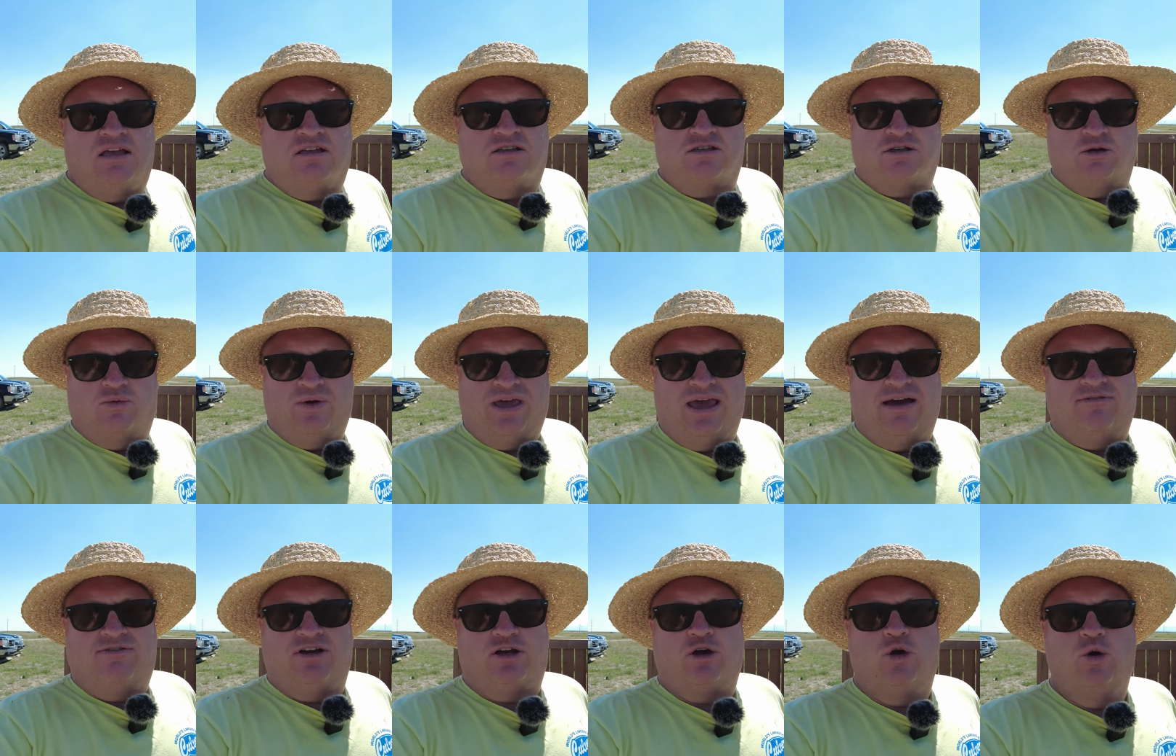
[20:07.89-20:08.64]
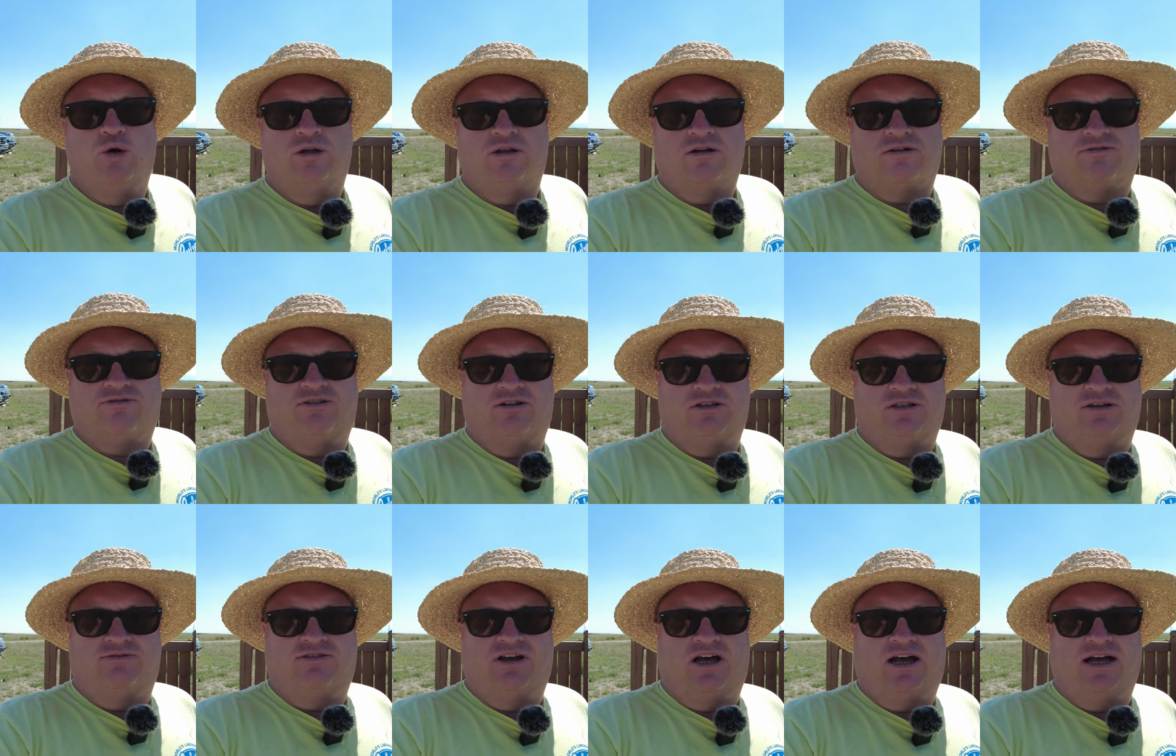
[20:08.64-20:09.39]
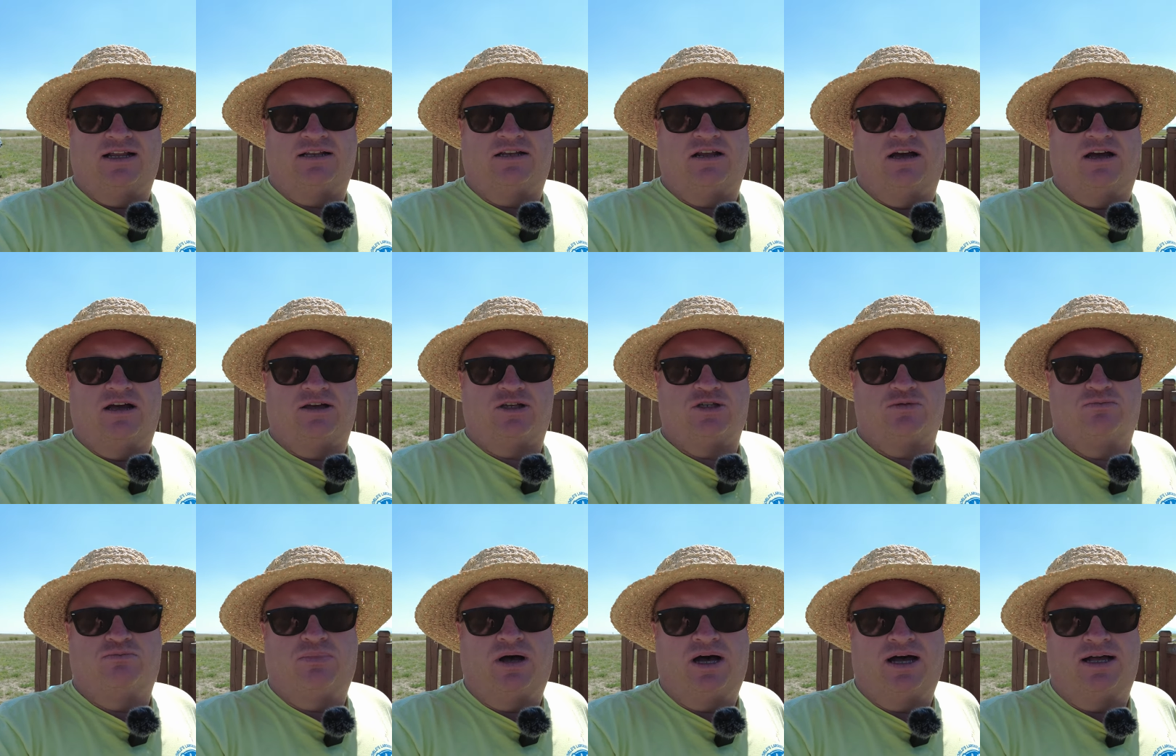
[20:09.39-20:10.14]
So we have a cooler full of hot
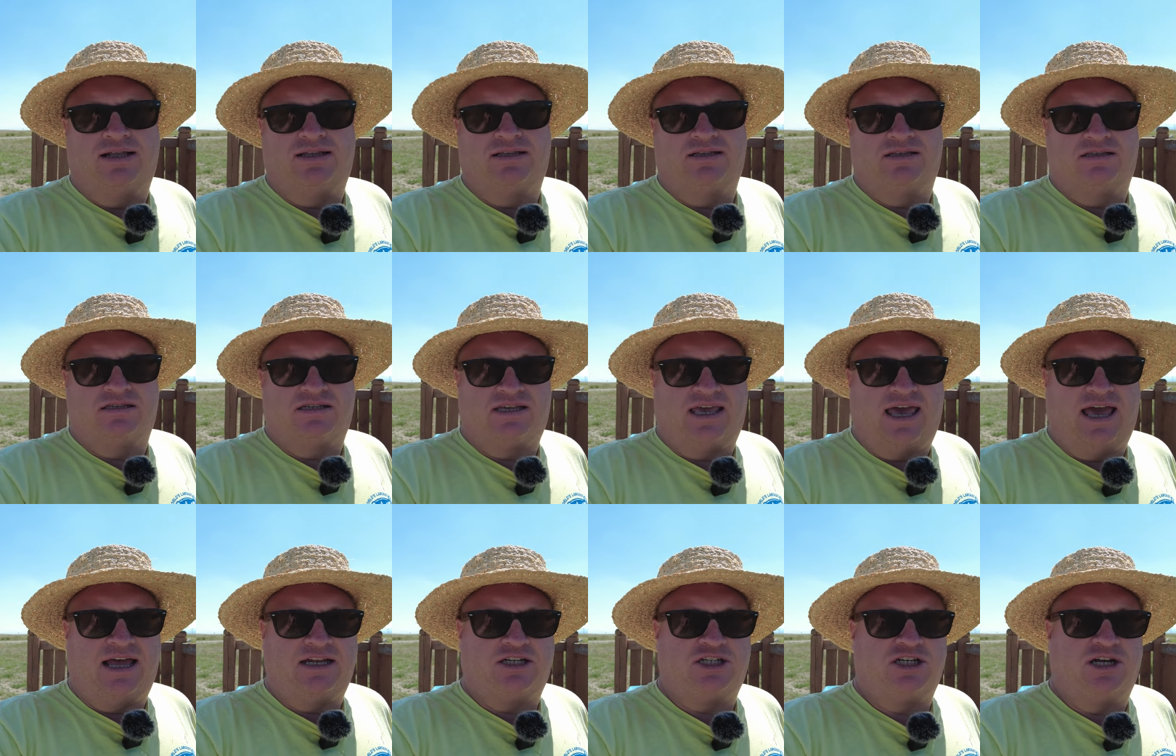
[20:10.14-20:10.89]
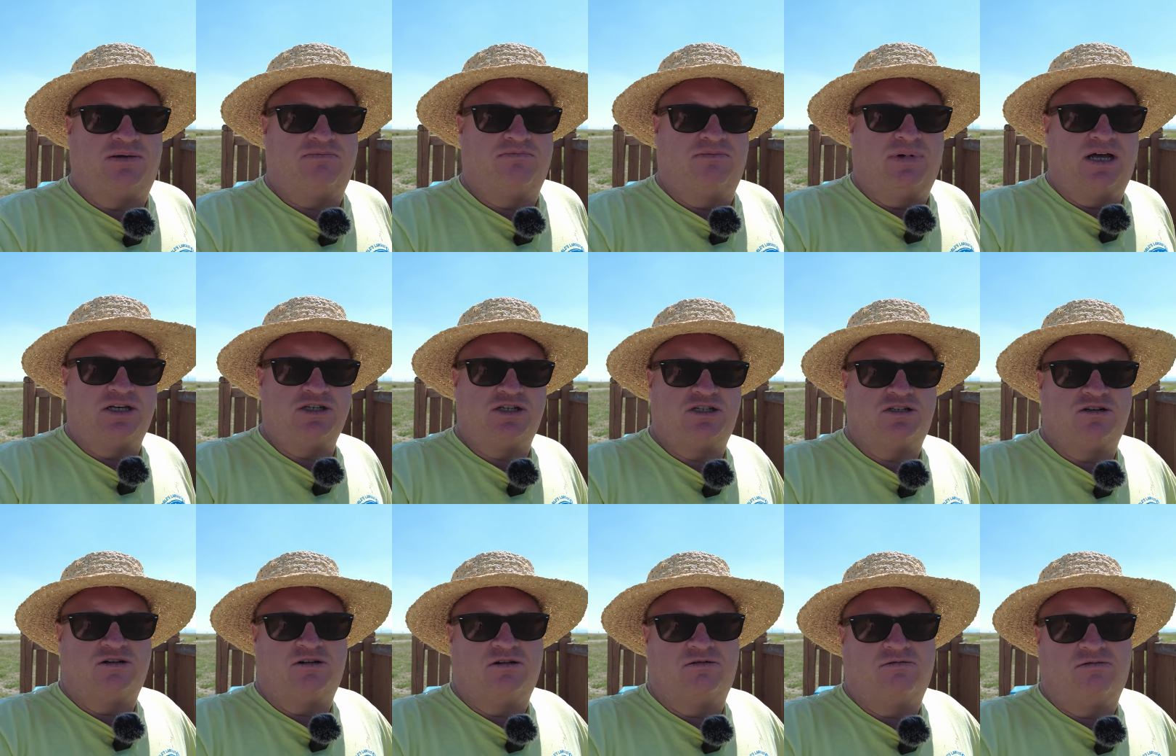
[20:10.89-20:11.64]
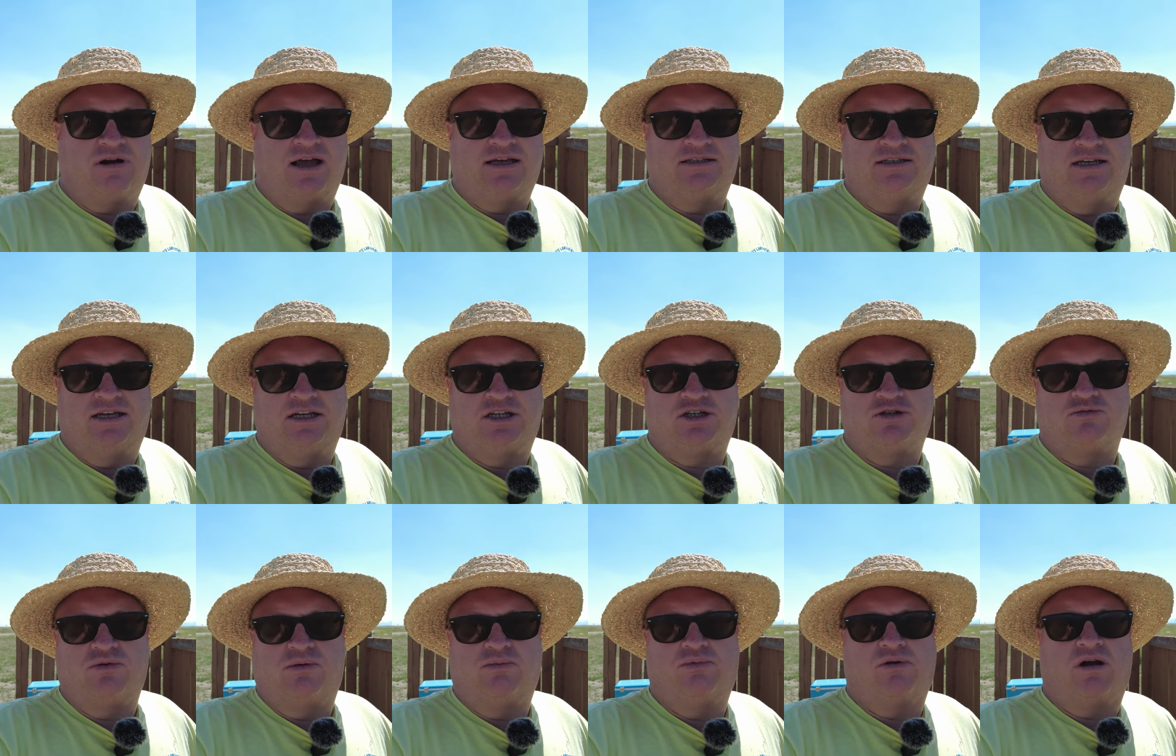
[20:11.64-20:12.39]
dogs, buns, ketchup, mustard,
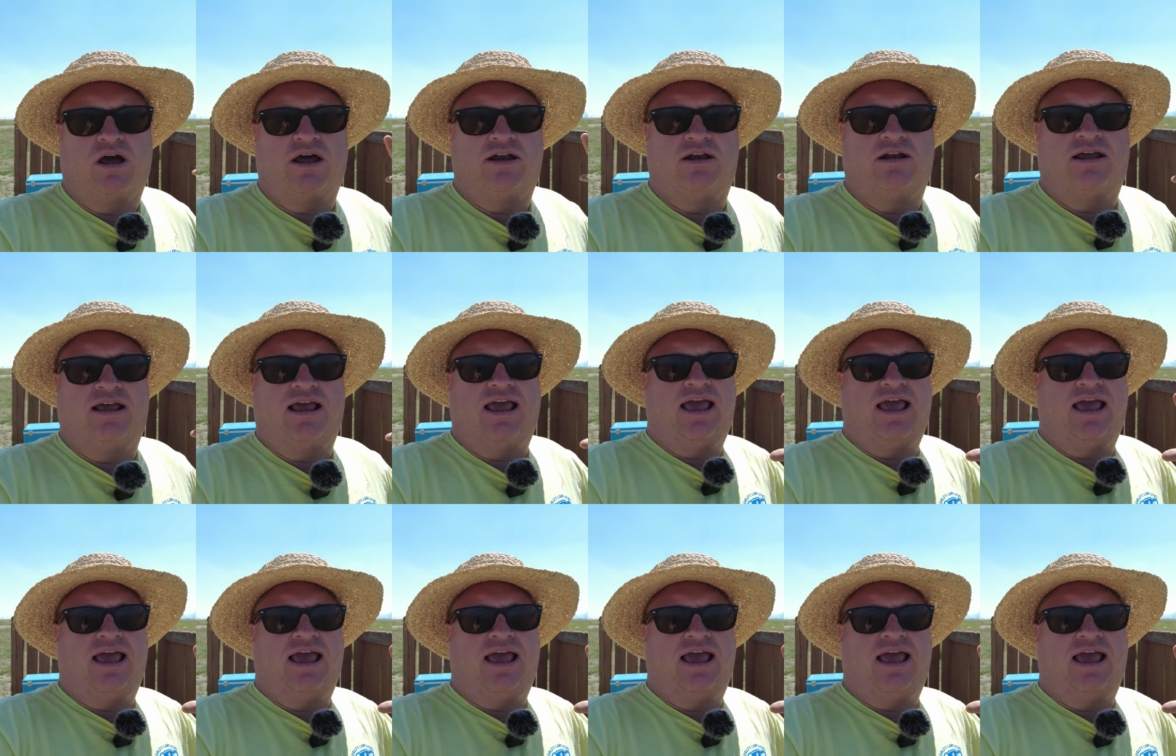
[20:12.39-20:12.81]
relish. We brought